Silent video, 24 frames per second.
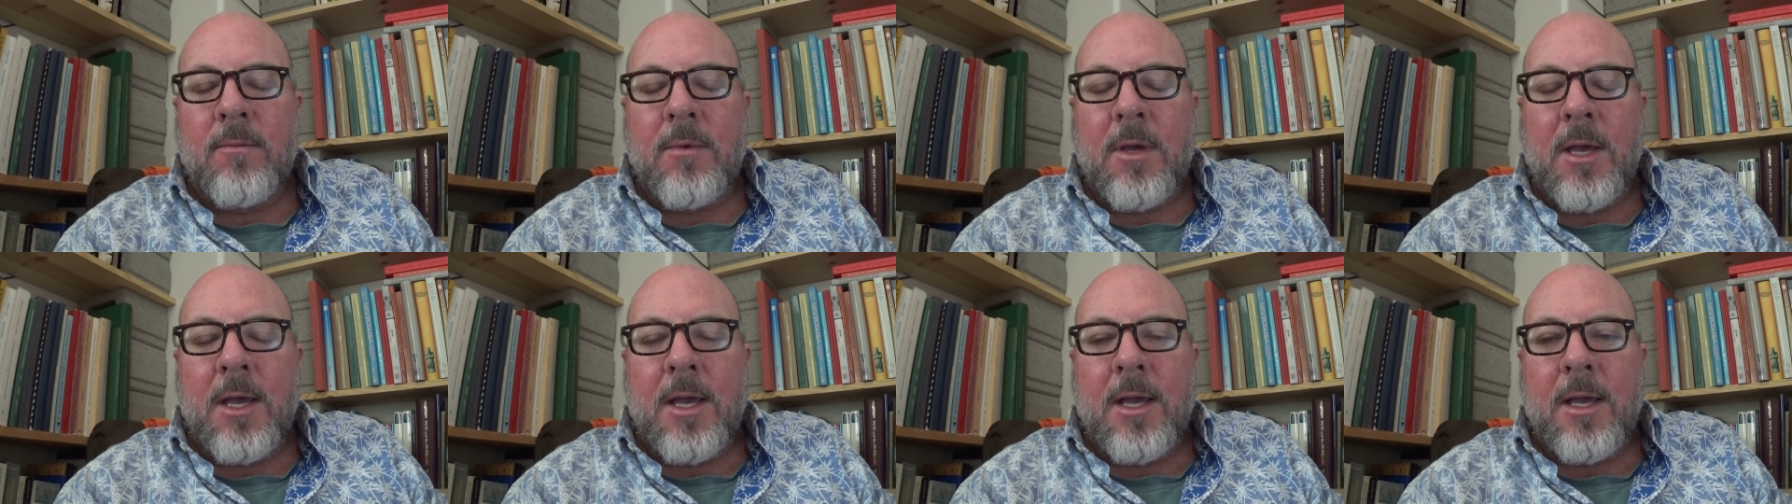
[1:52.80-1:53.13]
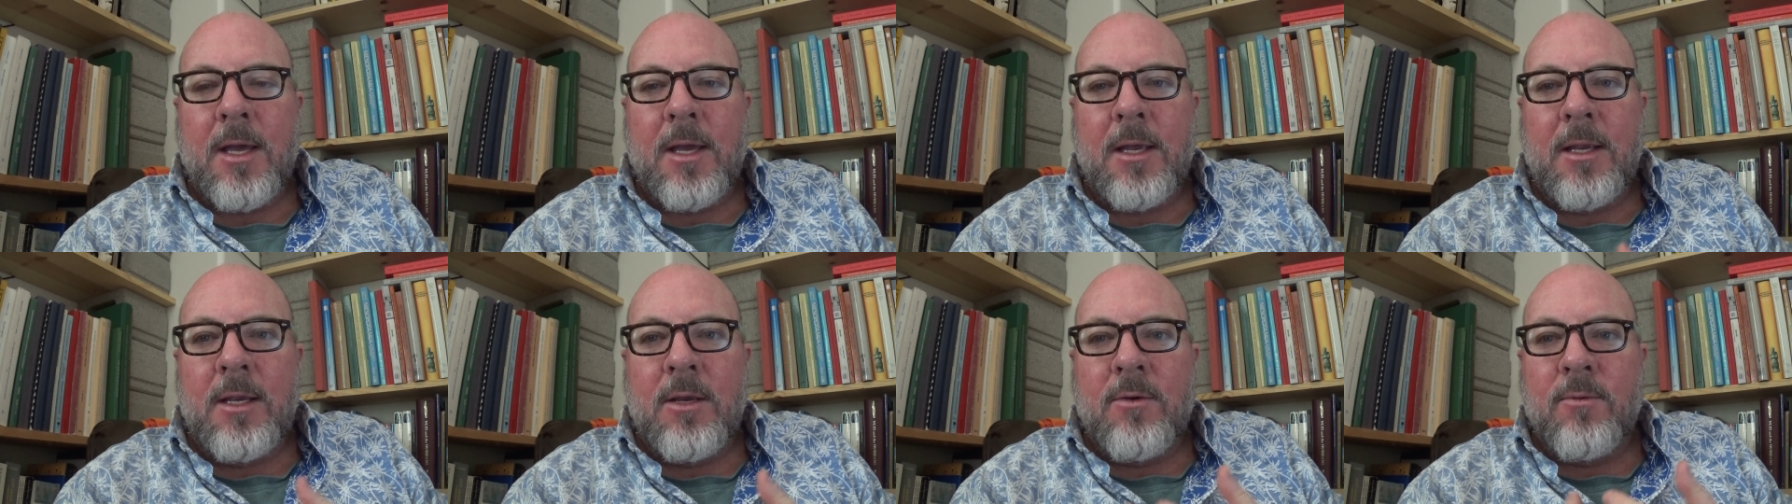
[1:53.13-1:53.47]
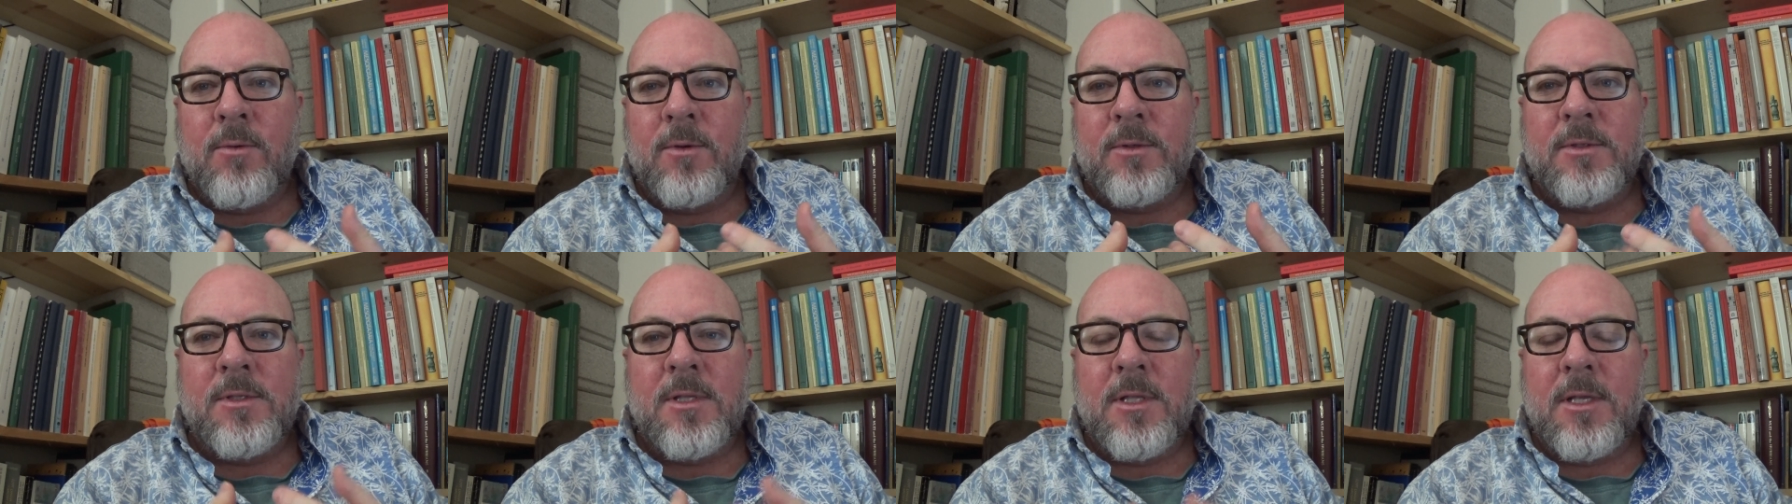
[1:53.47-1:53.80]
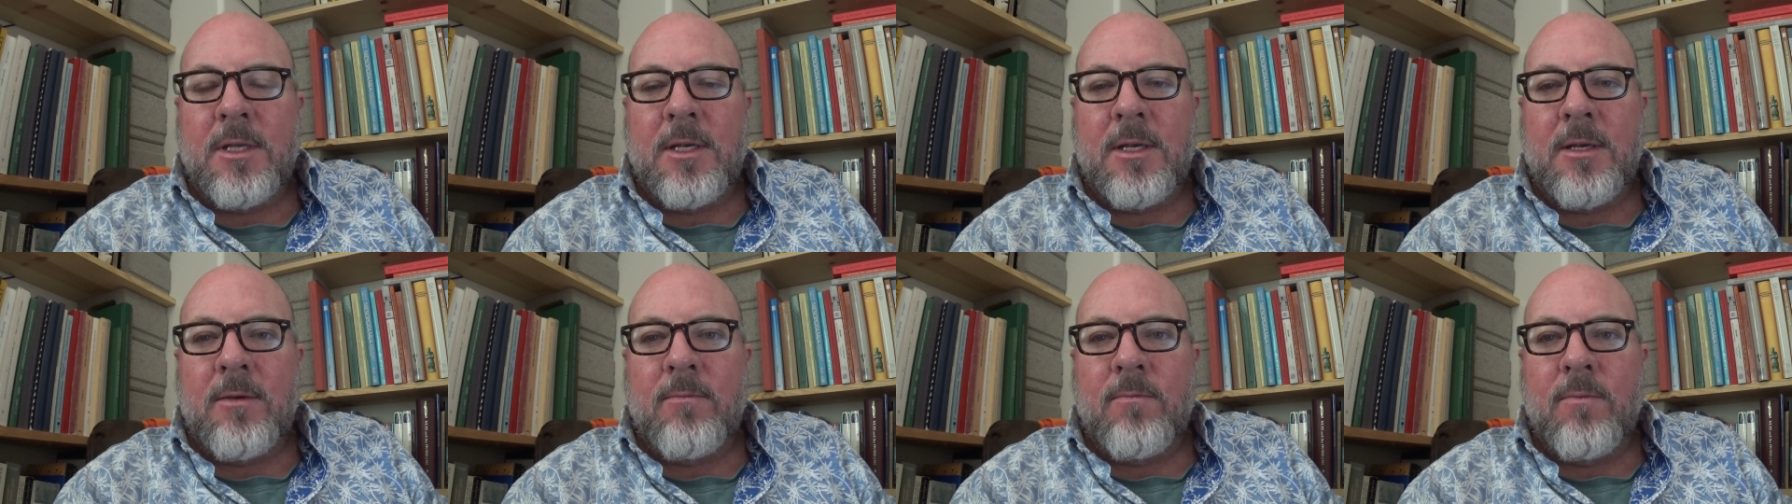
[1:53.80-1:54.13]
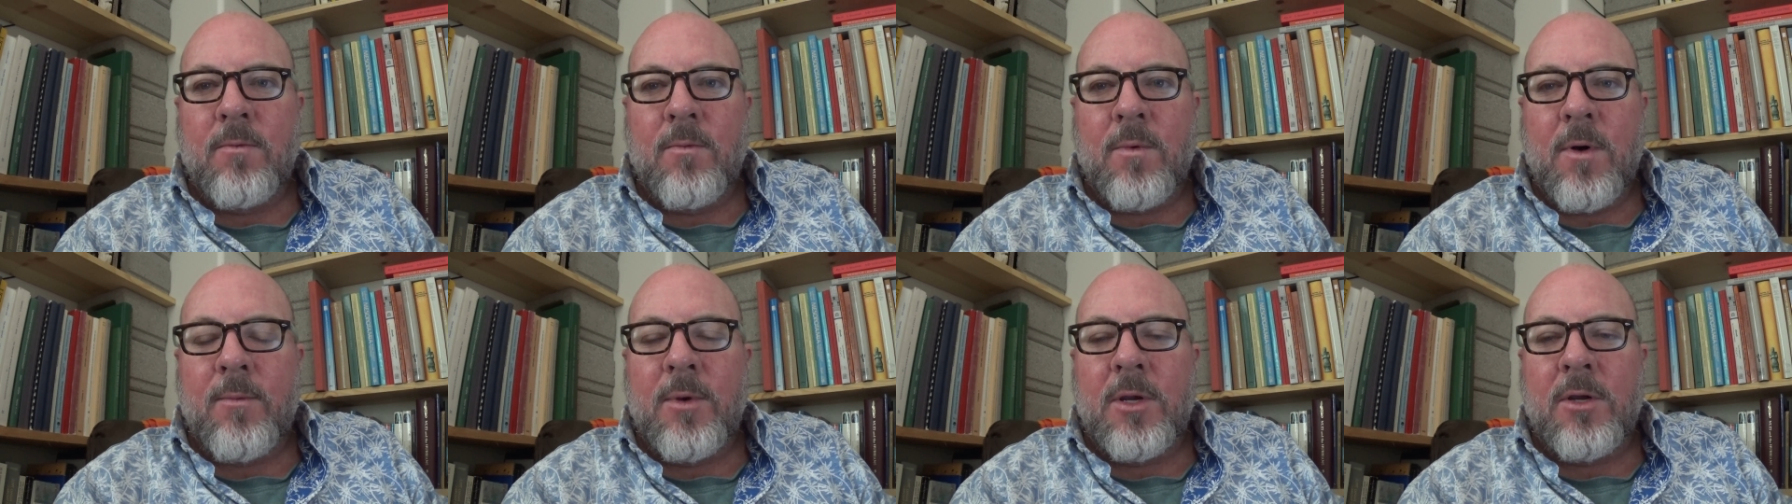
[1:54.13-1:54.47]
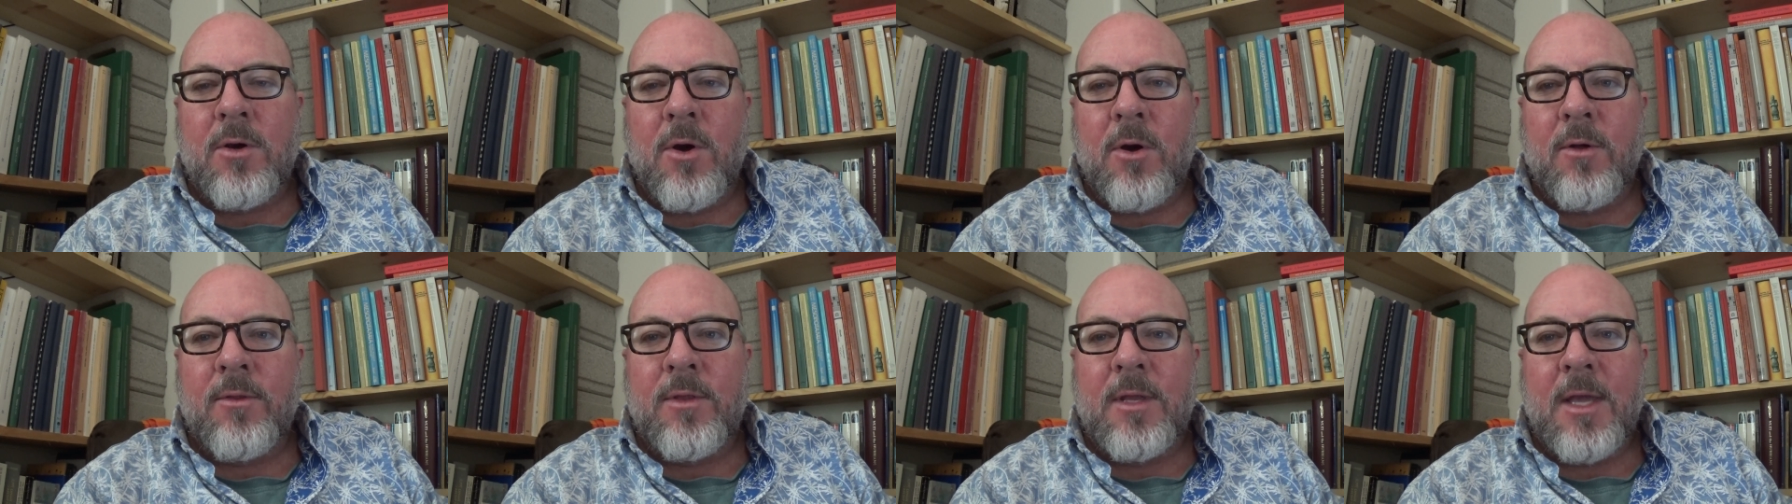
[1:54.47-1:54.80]
uh, equals the what we
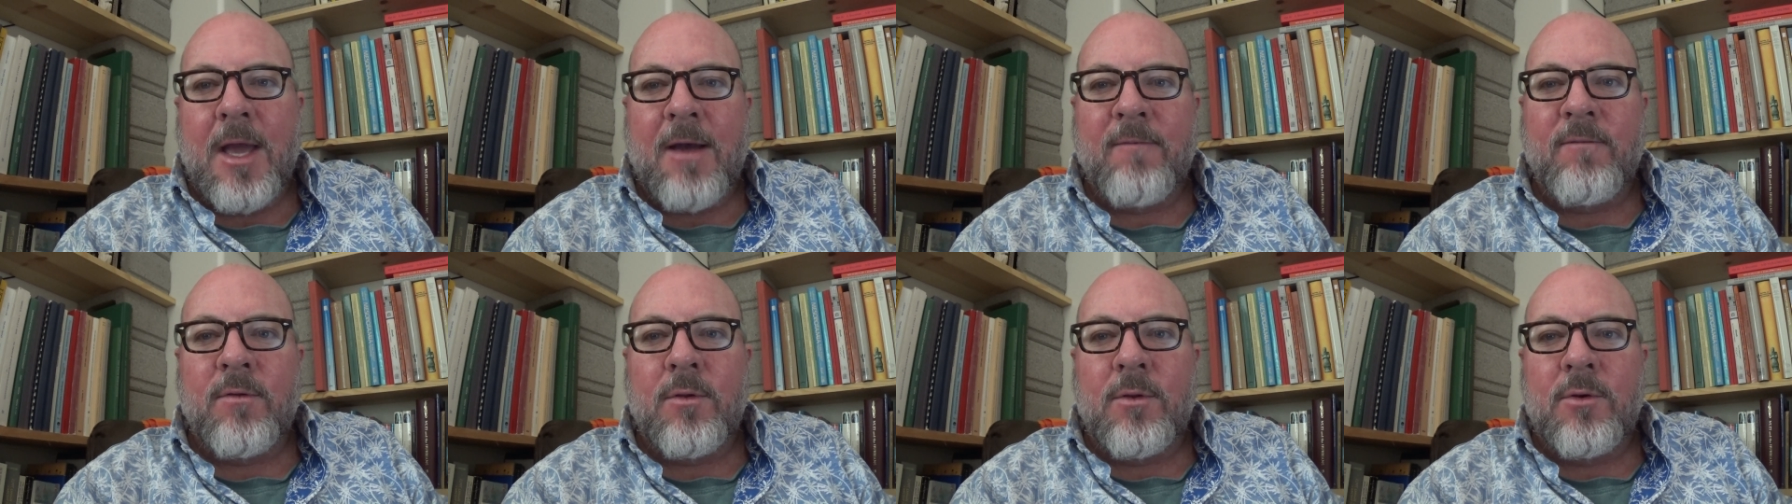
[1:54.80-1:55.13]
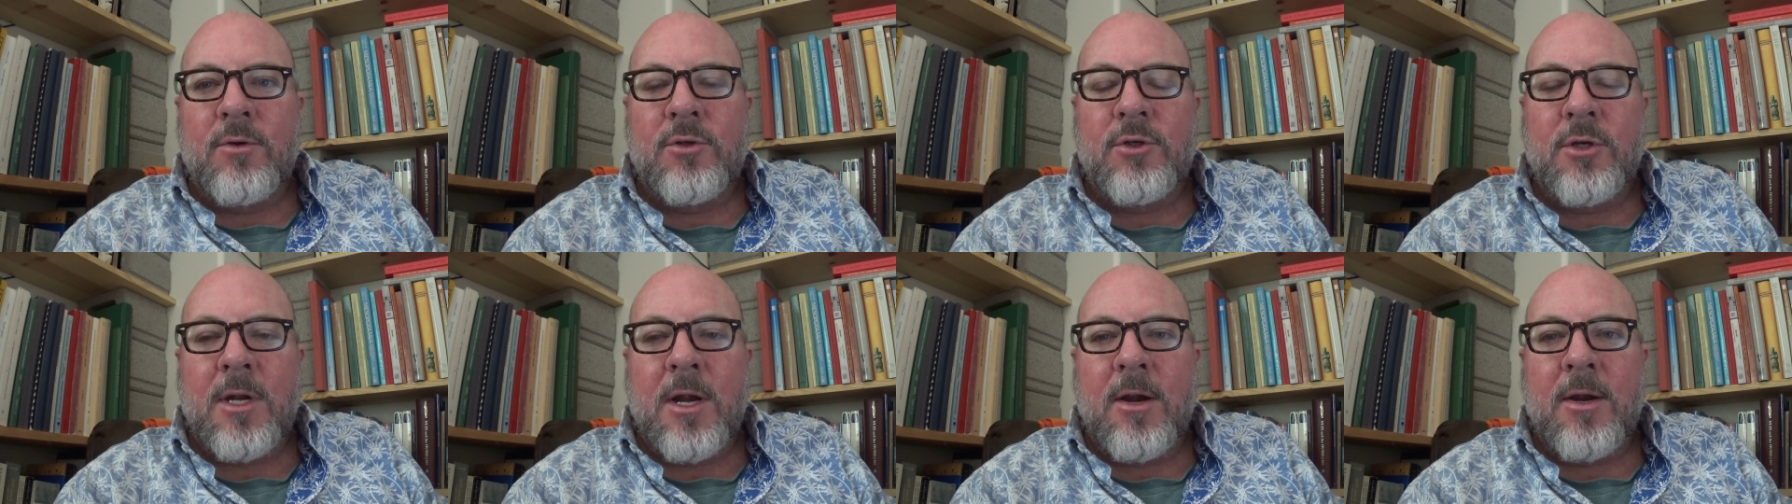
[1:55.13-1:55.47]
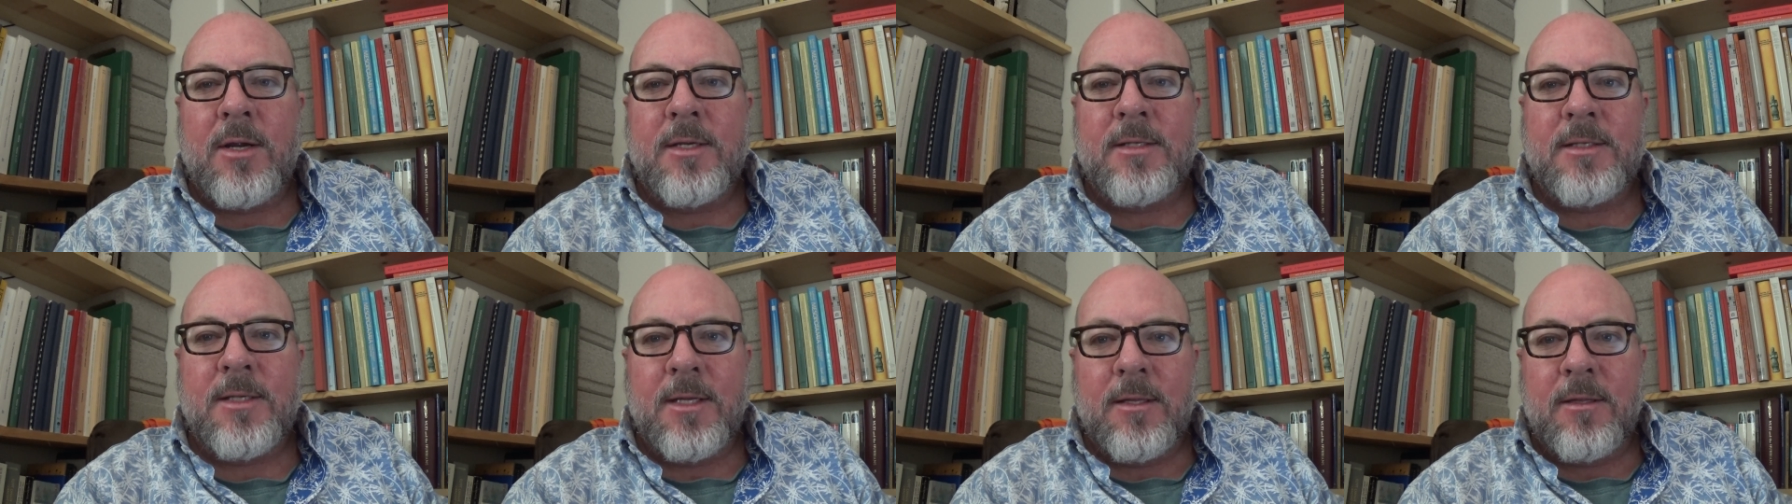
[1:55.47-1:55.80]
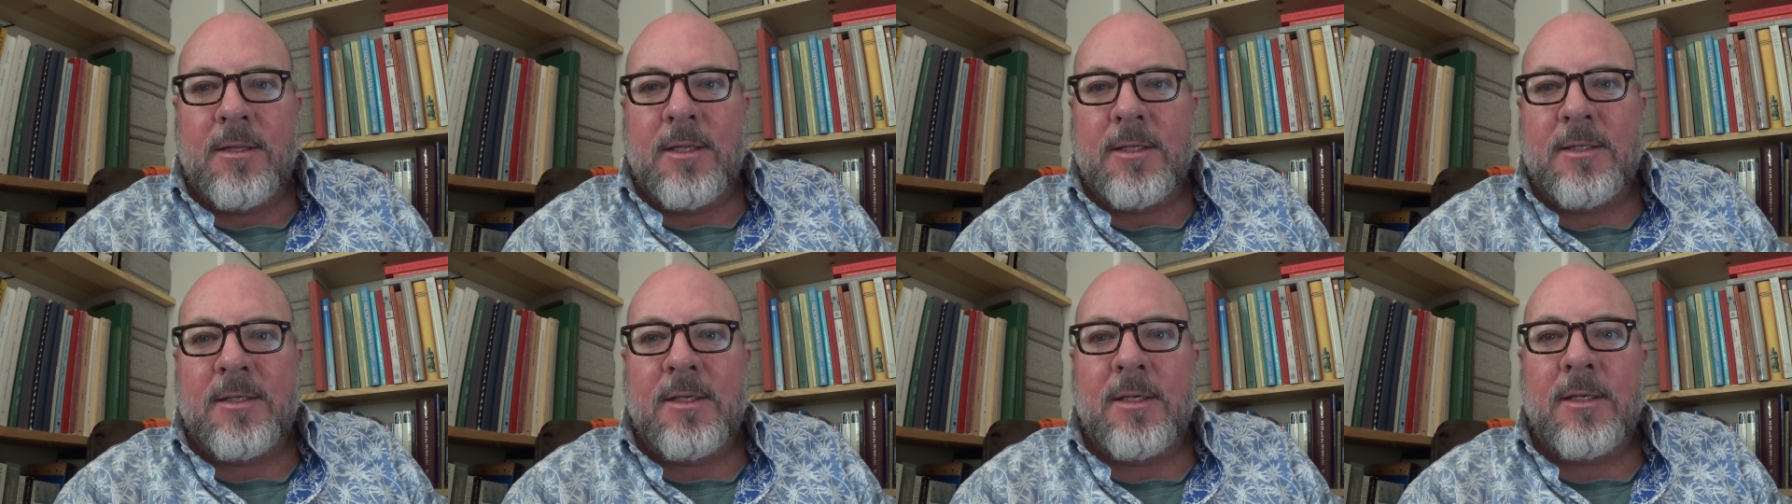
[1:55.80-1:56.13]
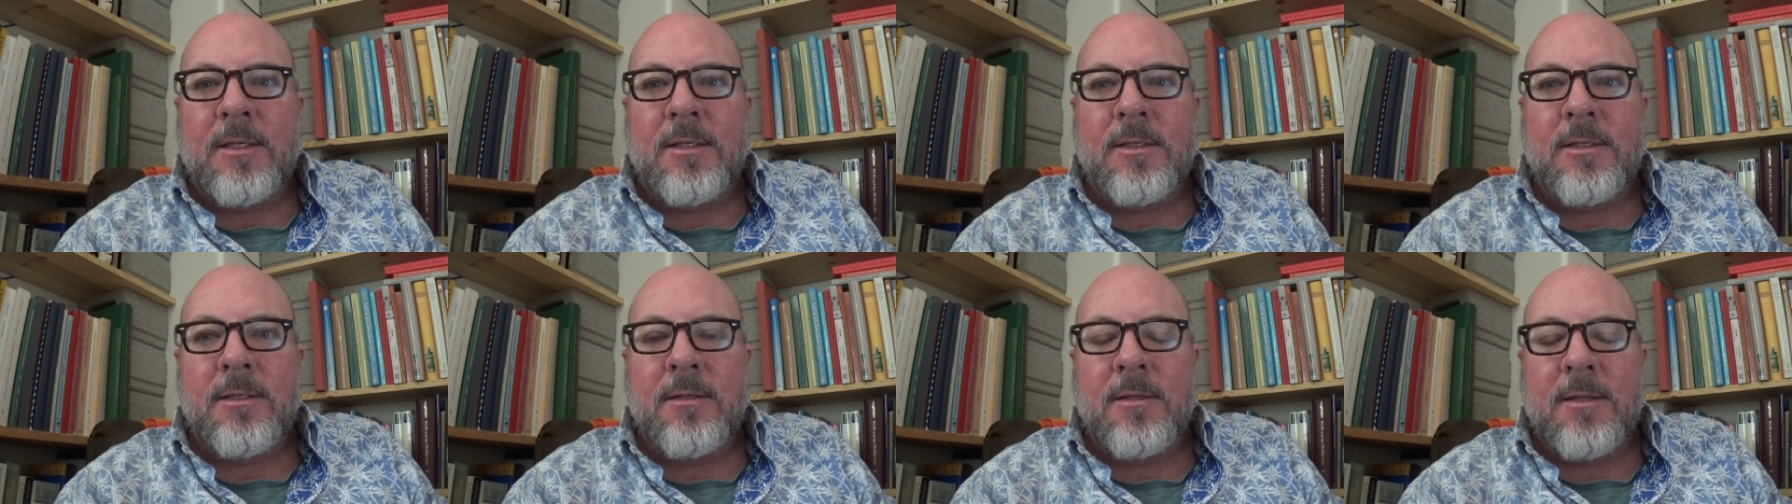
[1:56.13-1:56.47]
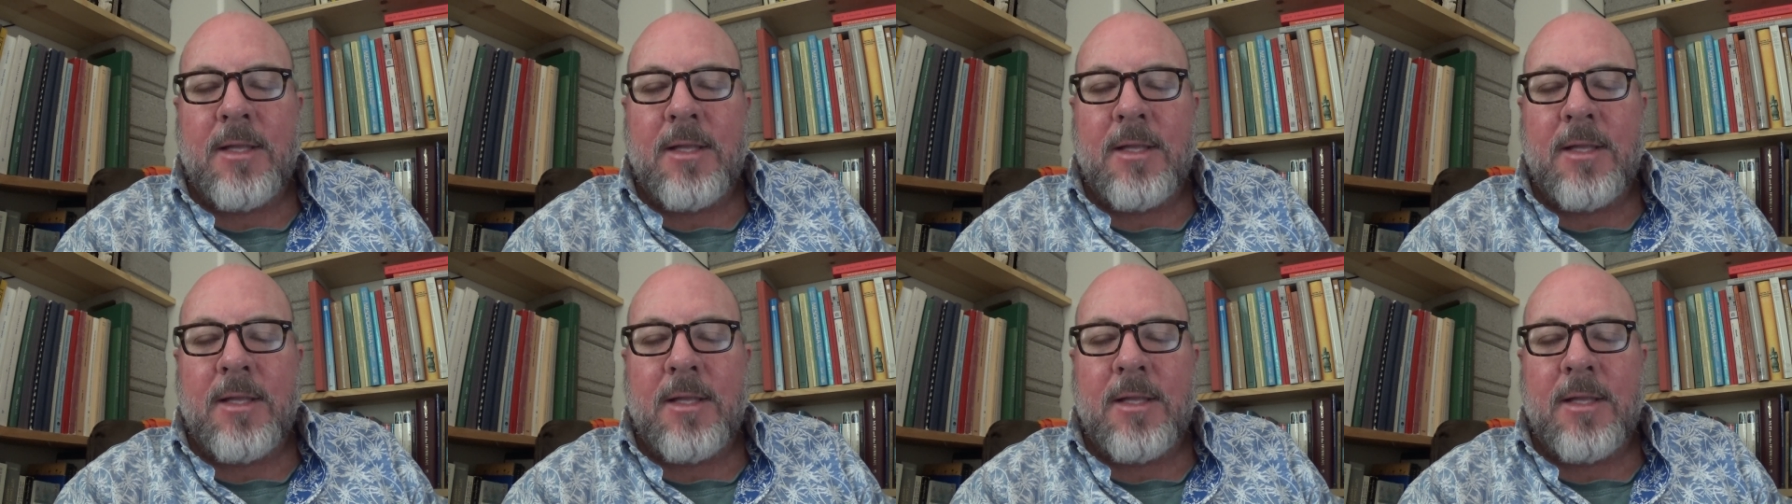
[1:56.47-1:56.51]
call the evolutionary synthesis,